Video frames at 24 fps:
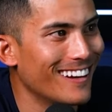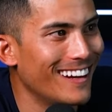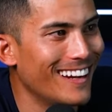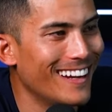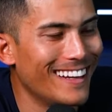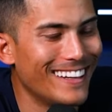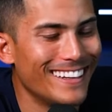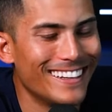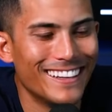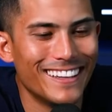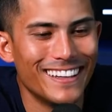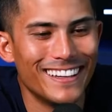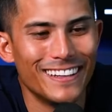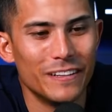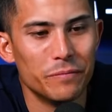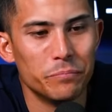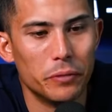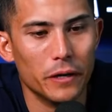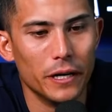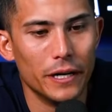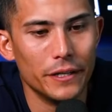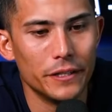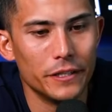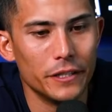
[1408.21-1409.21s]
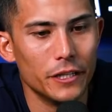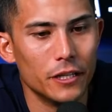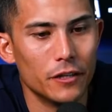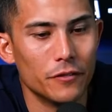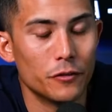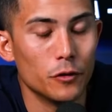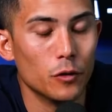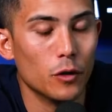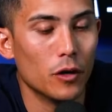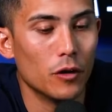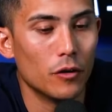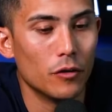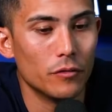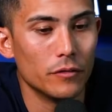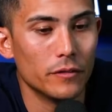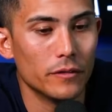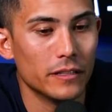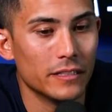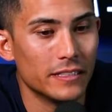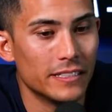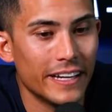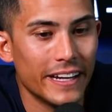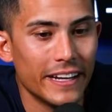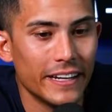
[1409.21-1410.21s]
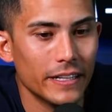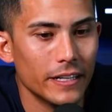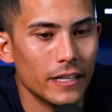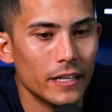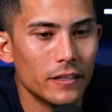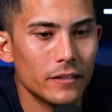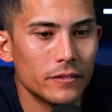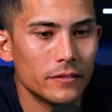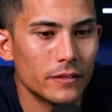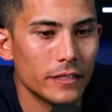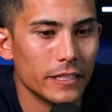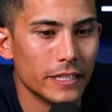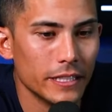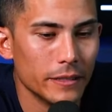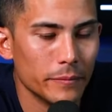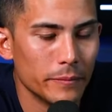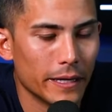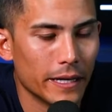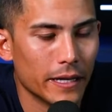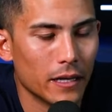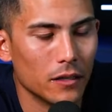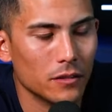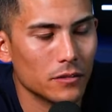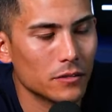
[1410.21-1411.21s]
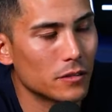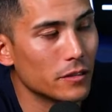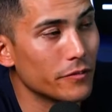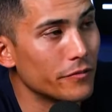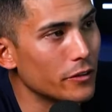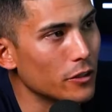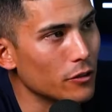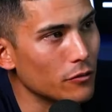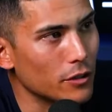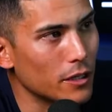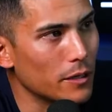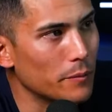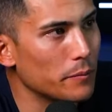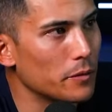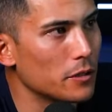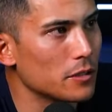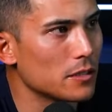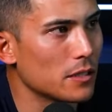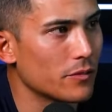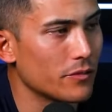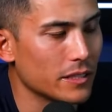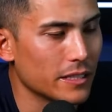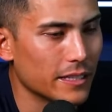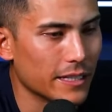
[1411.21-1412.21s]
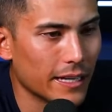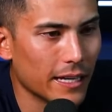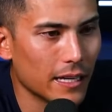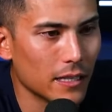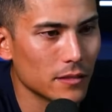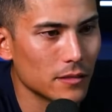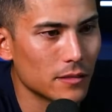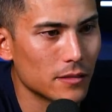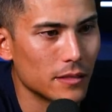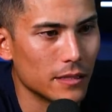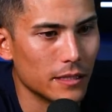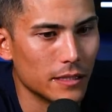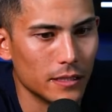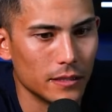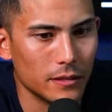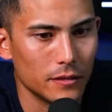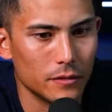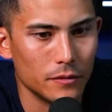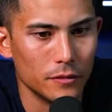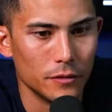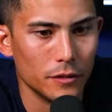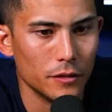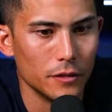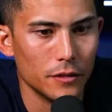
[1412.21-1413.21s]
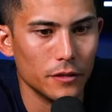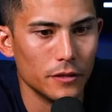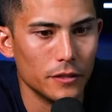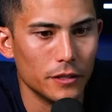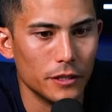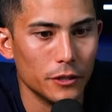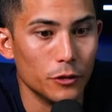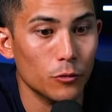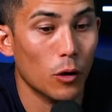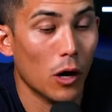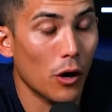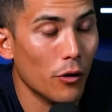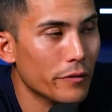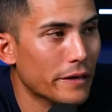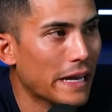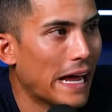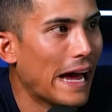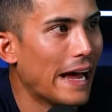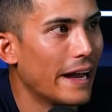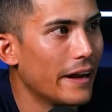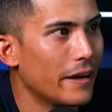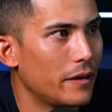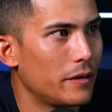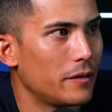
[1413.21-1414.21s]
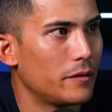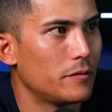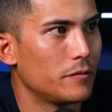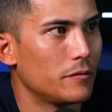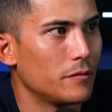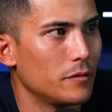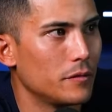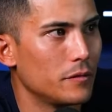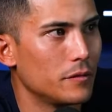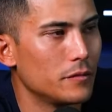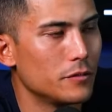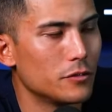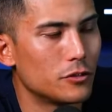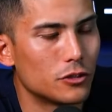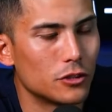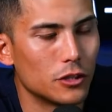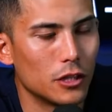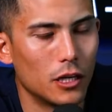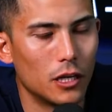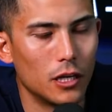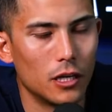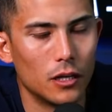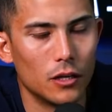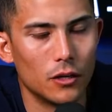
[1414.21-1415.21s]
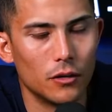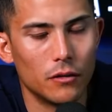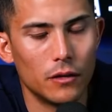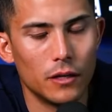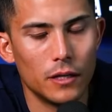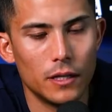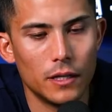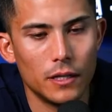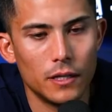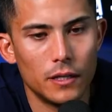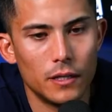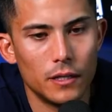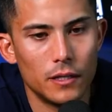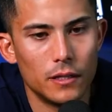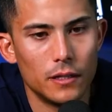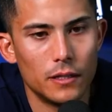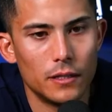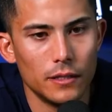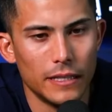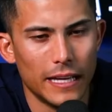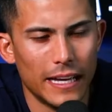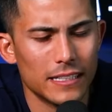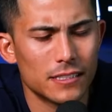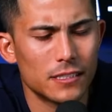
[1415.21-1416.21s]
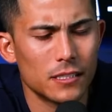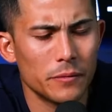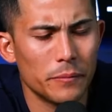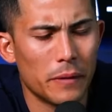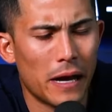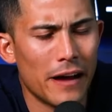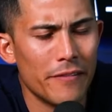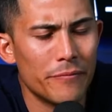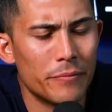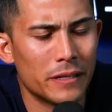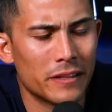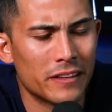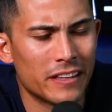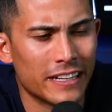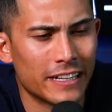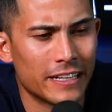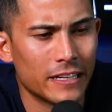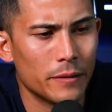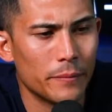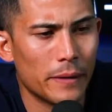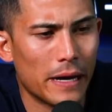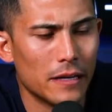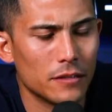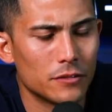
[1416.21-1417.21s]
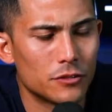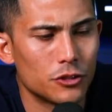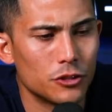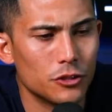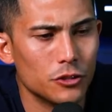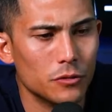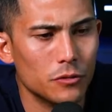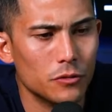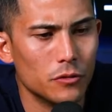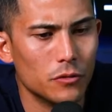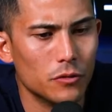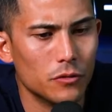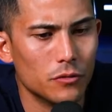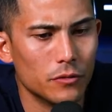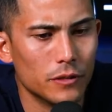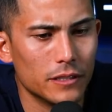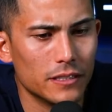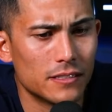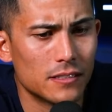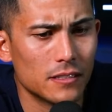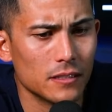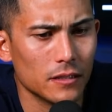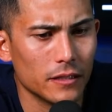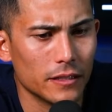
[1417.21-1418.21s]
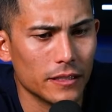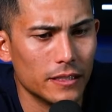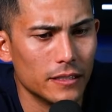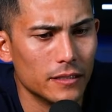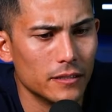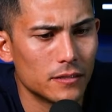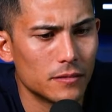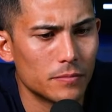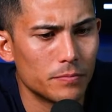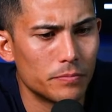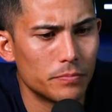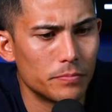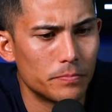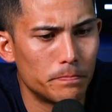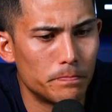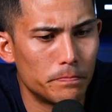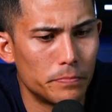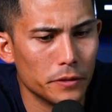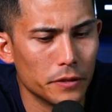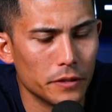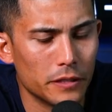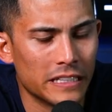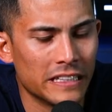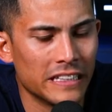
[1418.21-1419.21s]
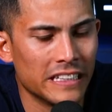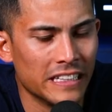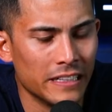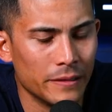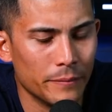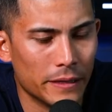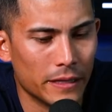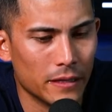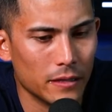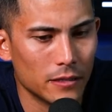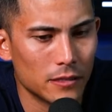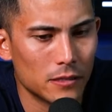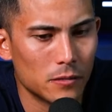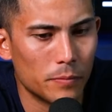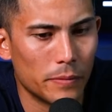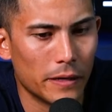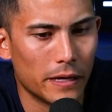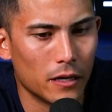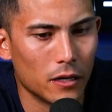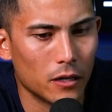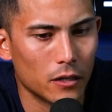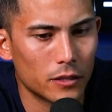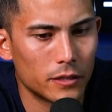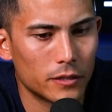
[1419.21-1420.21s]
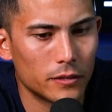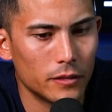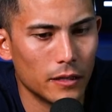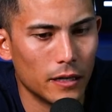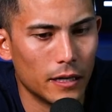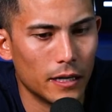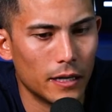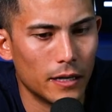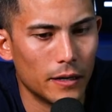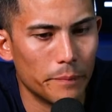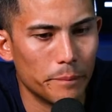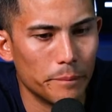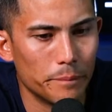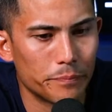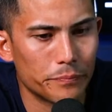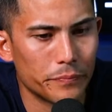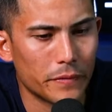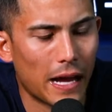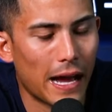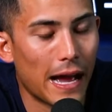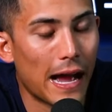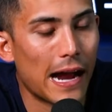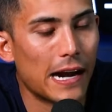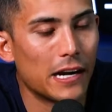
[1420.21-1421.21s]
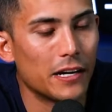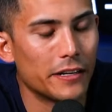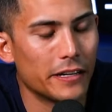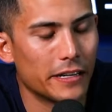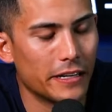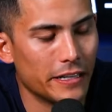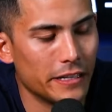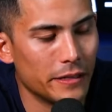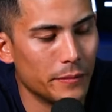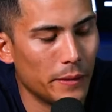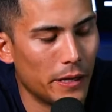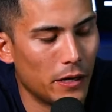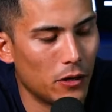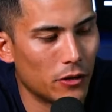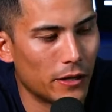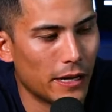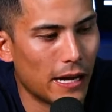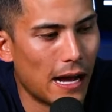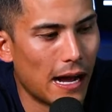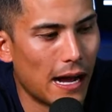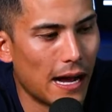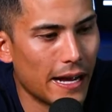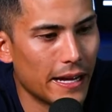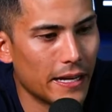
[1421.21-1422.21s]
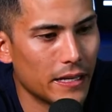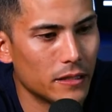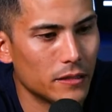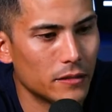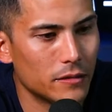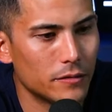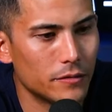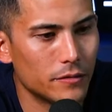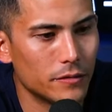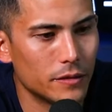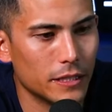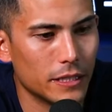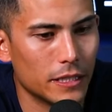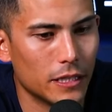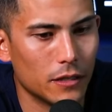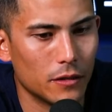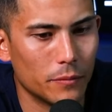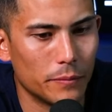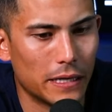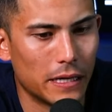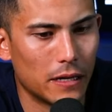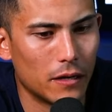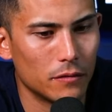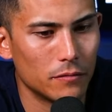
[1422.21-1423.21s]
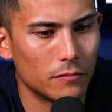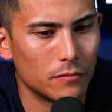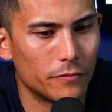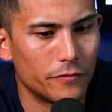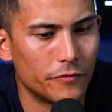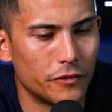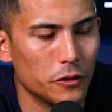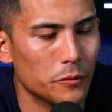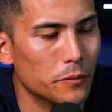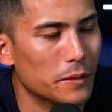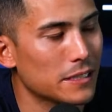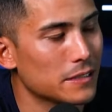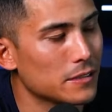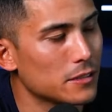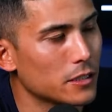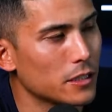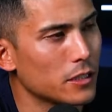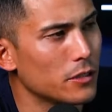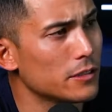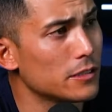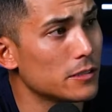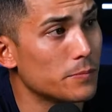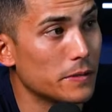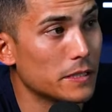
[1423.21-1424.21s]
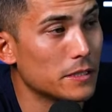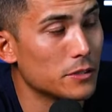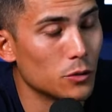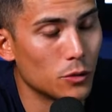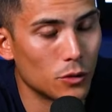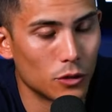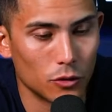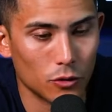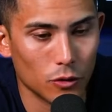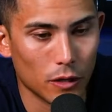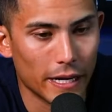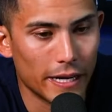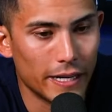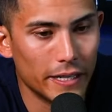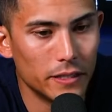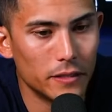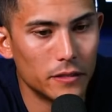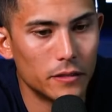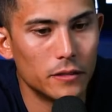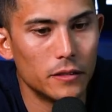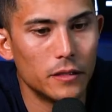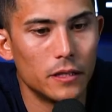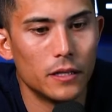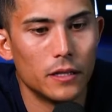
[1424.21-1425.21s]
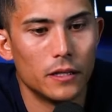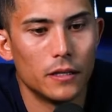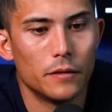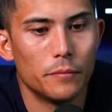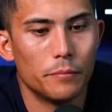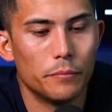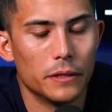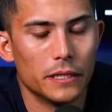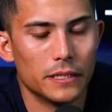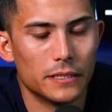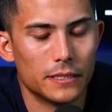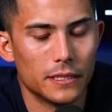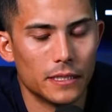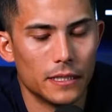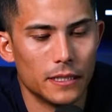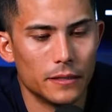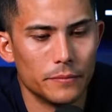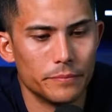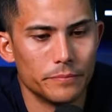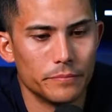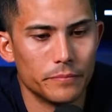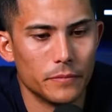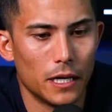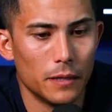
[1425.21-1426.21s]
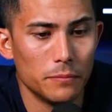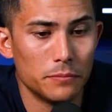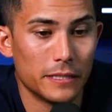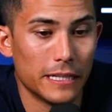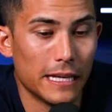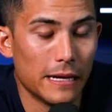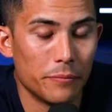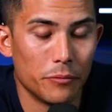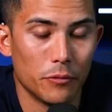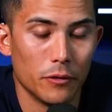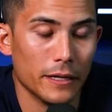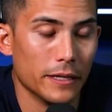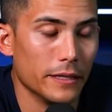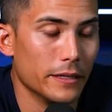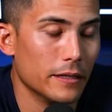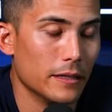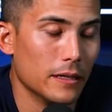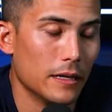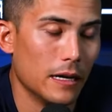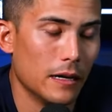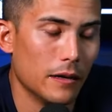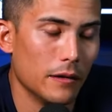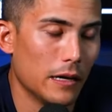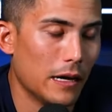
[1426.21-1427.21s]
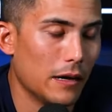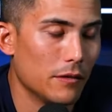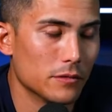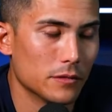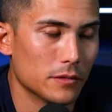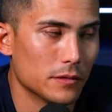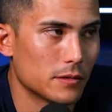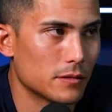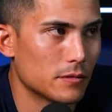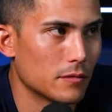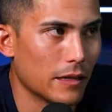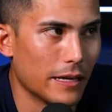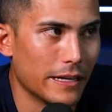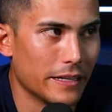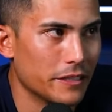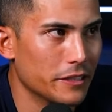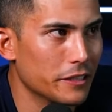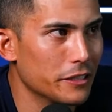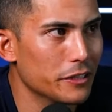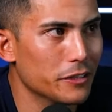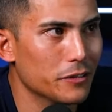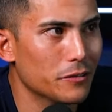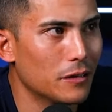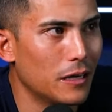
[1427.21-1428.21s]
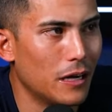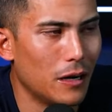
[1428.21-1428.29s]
right? But, you know, if you own the data, the emails, the phone numbers, everything else, then you own that. Exactly. So, yeah, something I've been thinking about too recently is building the email list better. Um, I hired an email guy, you know, about a few months ago. he's been doing great. But um, up to that point, I, I was like you.